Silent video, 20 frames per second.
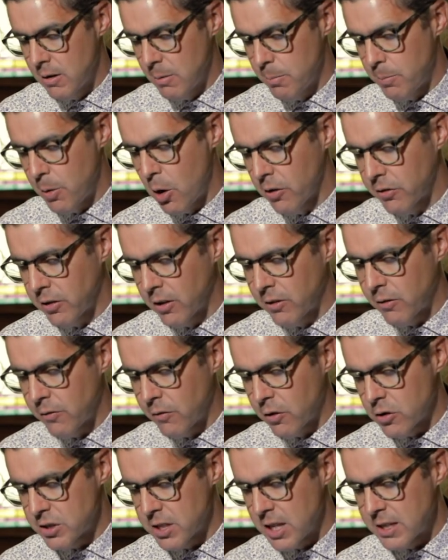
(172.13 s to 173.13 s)
Paul says in
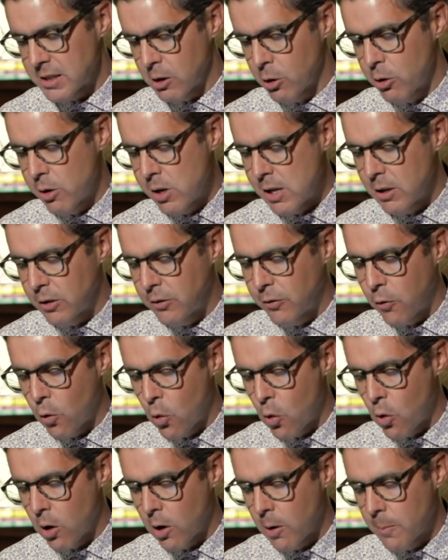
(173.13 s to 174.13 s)
1 Thessalonians
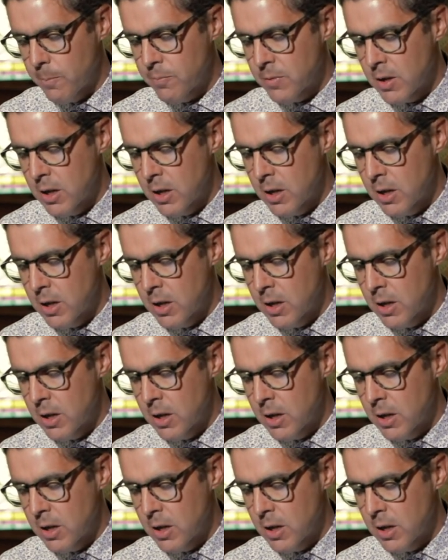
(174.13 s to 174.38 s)
4,